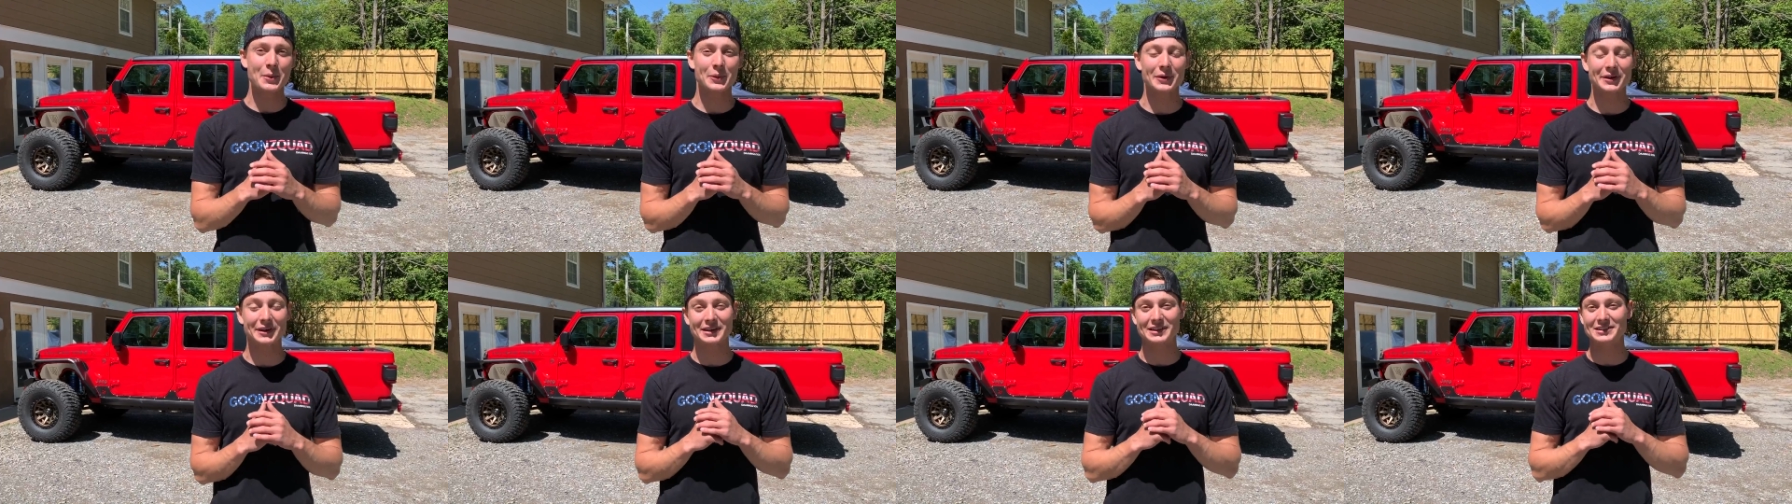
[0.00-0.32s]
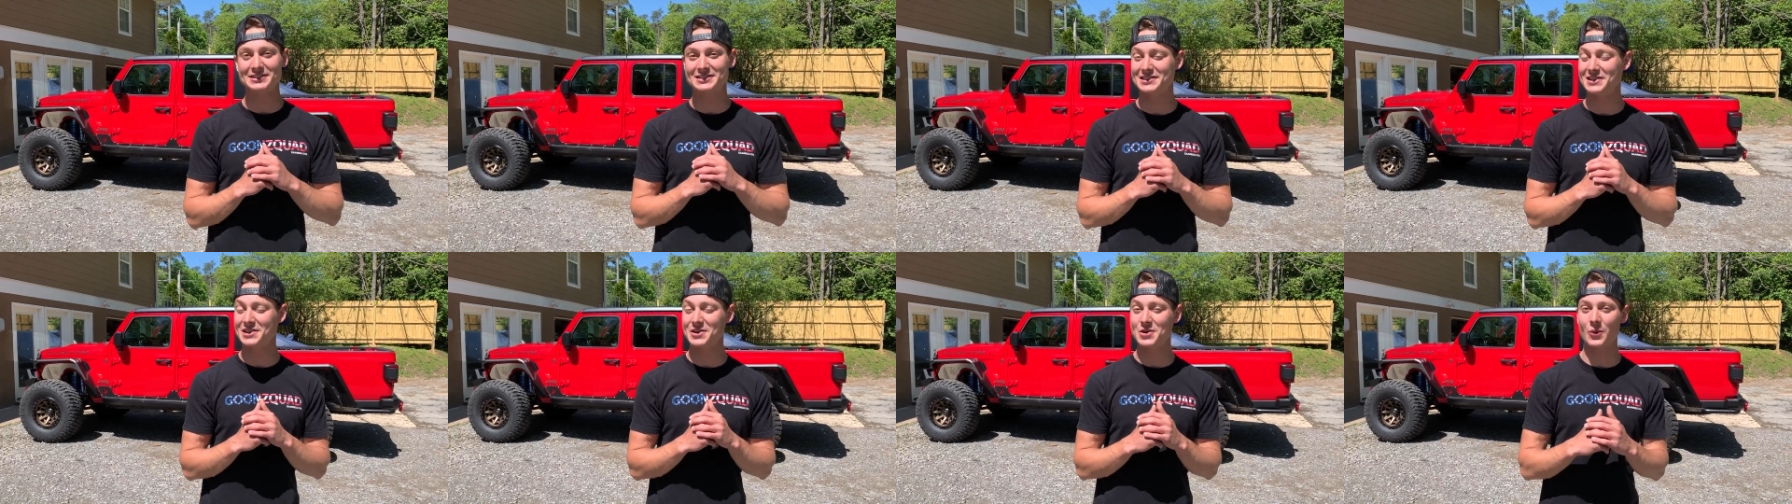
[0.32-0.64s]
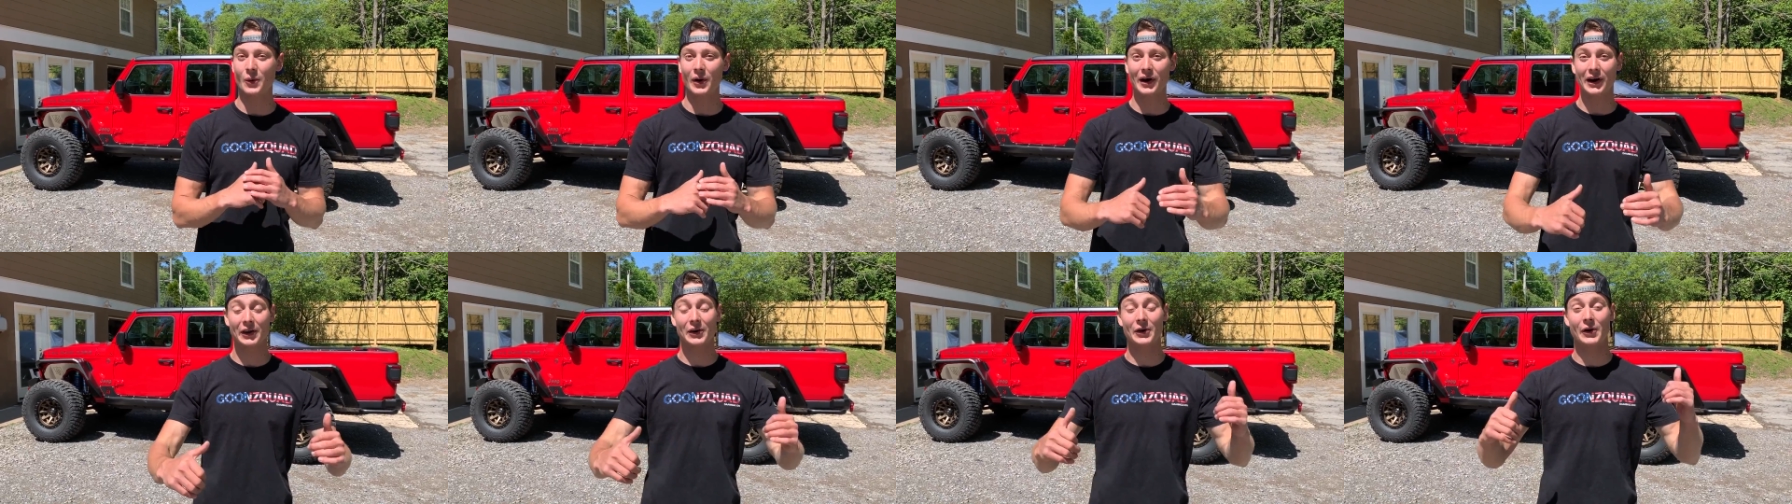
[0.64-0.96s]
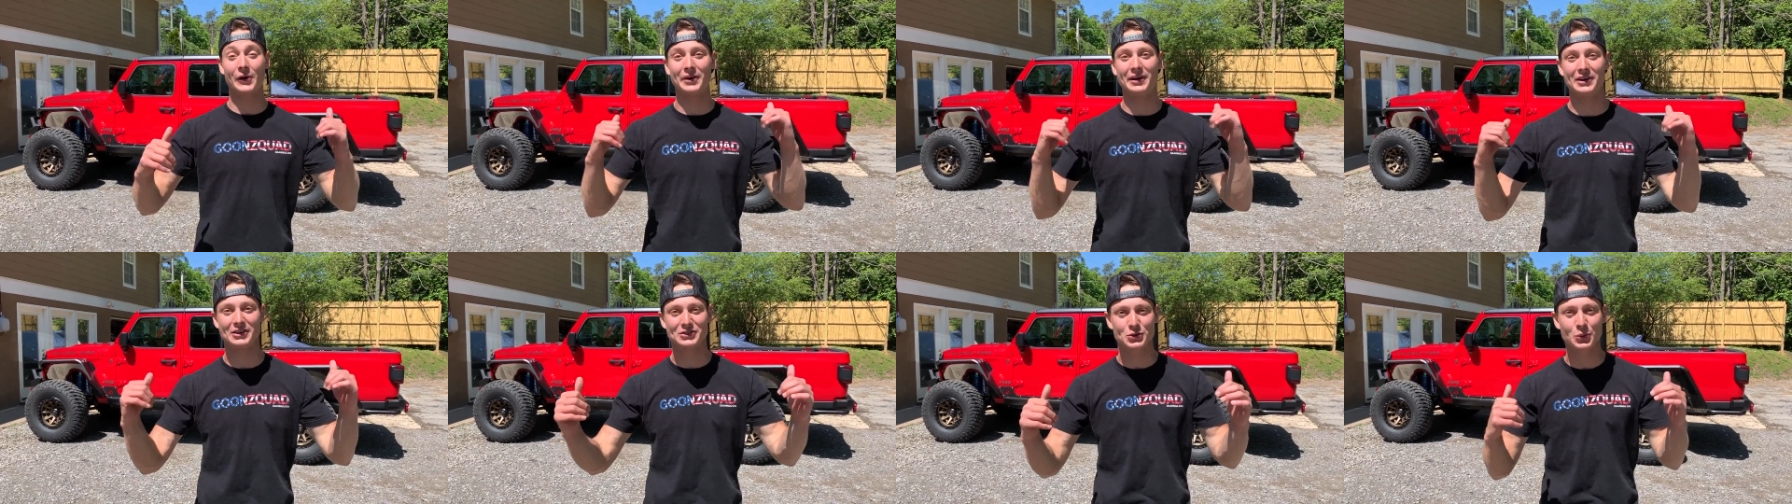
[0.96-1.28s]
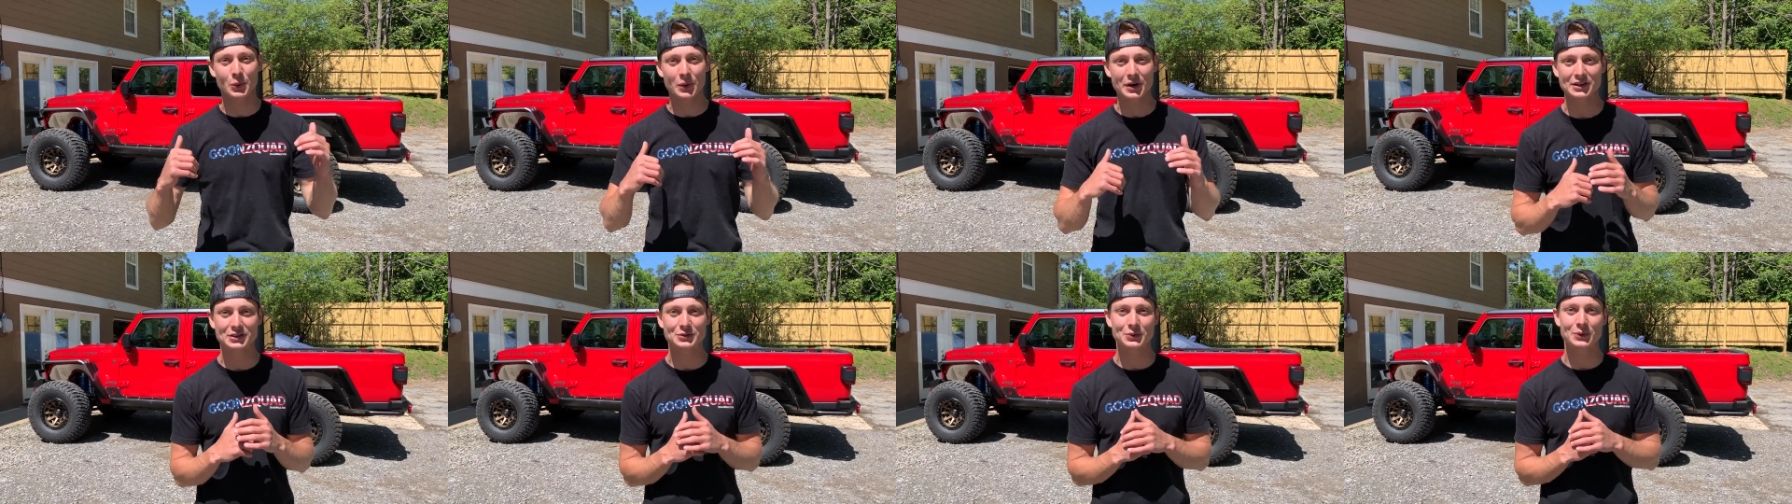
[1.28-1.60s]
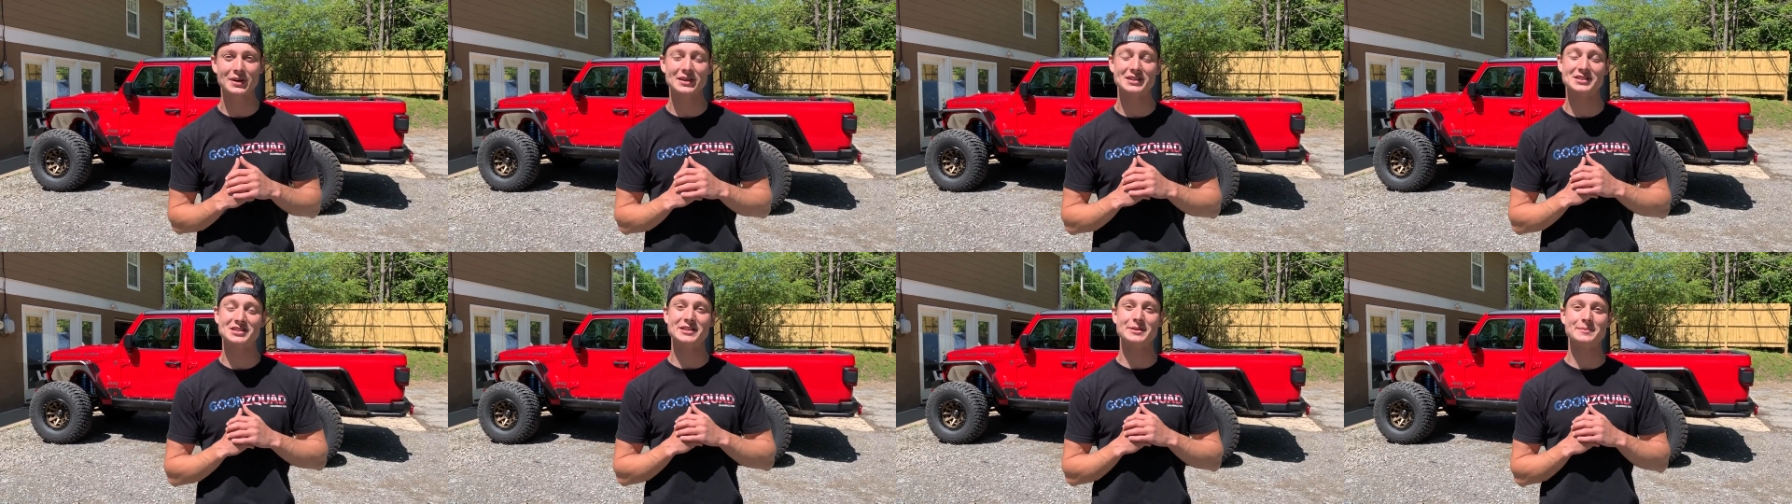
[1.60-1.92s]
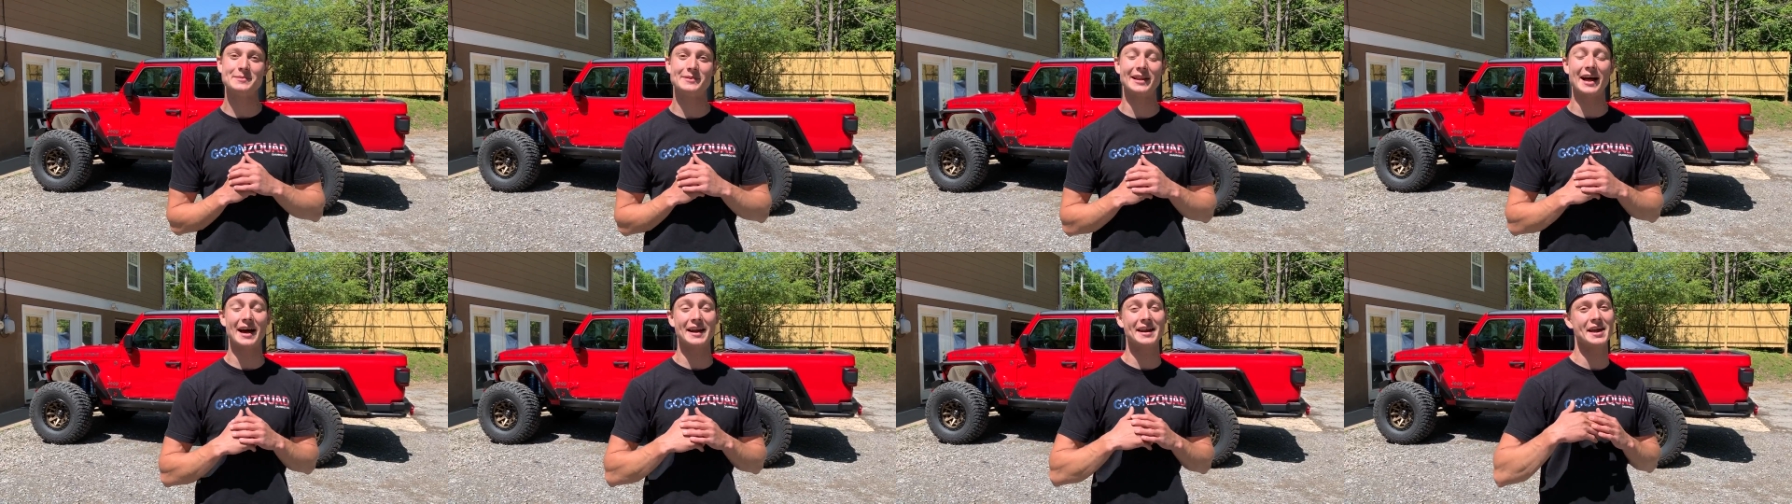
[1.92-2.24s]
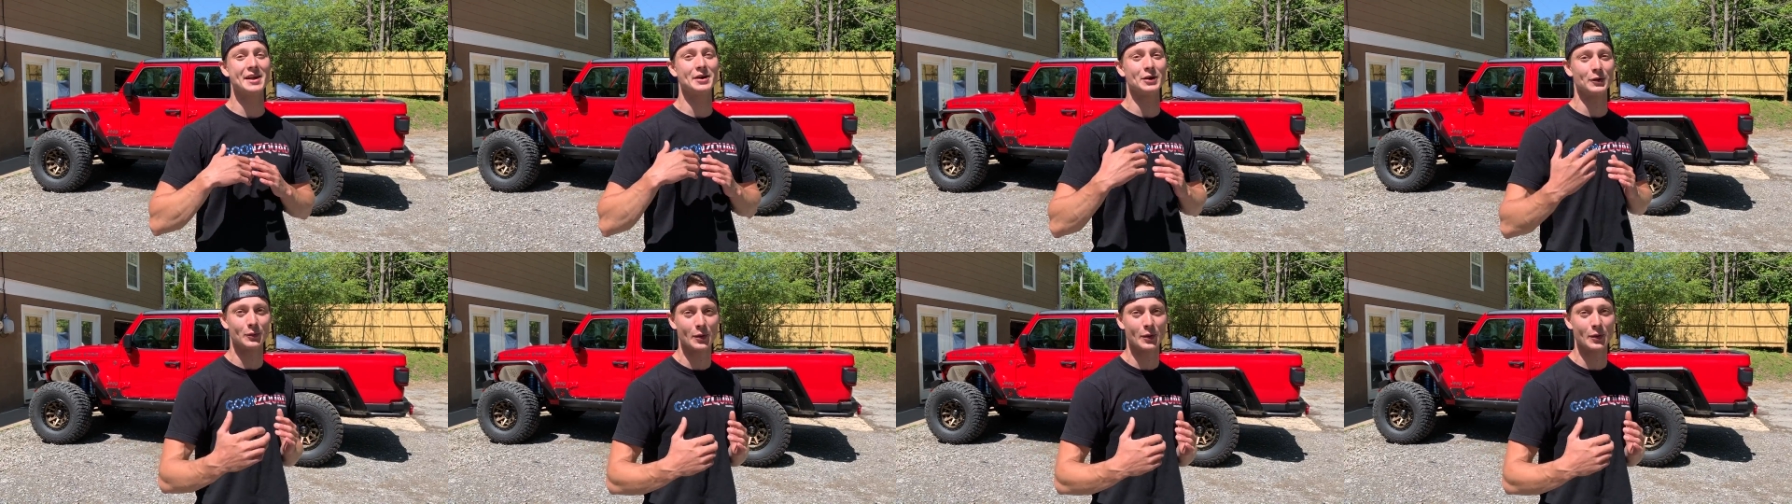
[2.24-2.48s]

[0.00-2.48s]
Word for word: we're going to continue working on our 2020 Jeep Gladiator